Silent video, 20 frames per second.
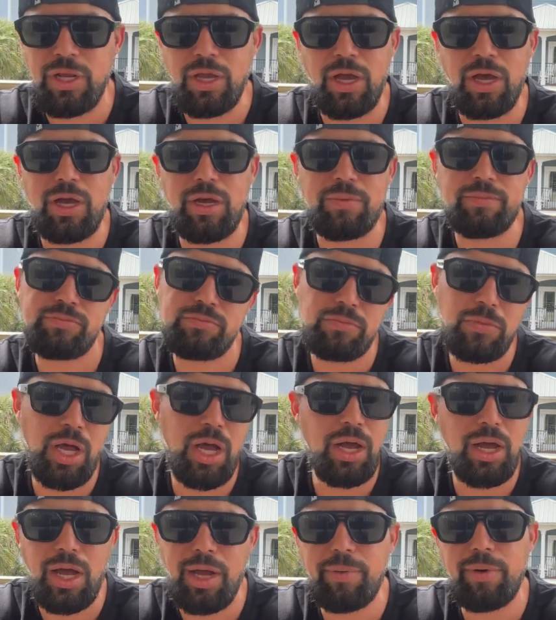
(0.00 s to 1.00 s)

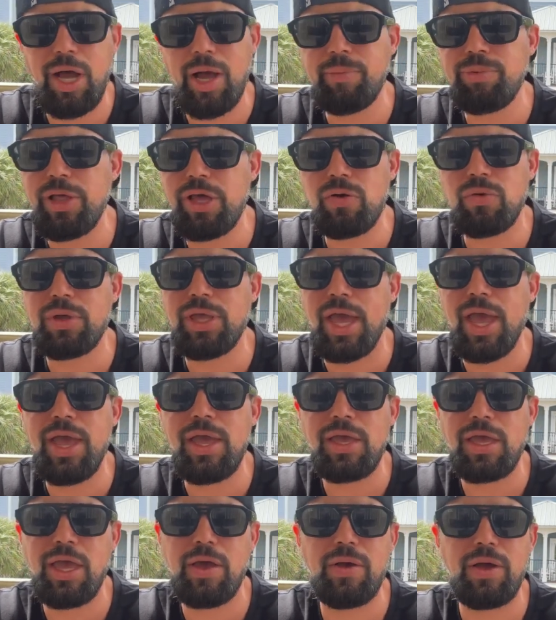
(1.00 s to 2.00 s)
I played okay.